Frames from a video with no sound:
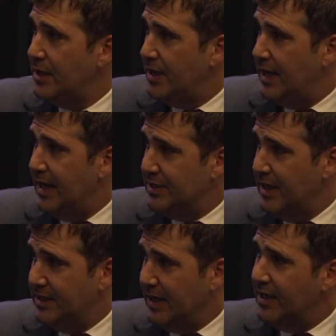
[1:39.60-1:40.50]

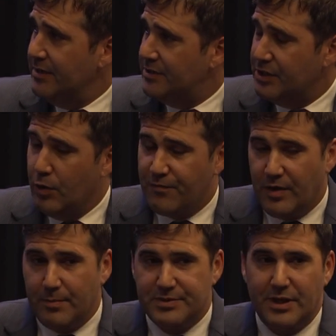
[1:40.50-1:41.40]
and to go
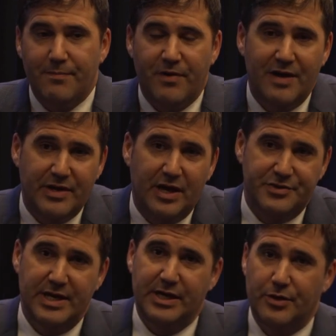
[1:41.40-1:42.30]
from sub
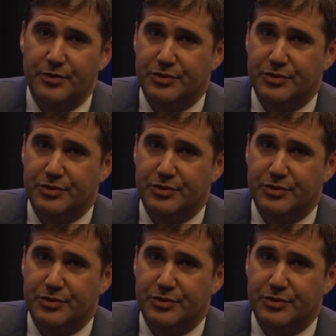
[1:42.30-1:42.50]
5,000 acres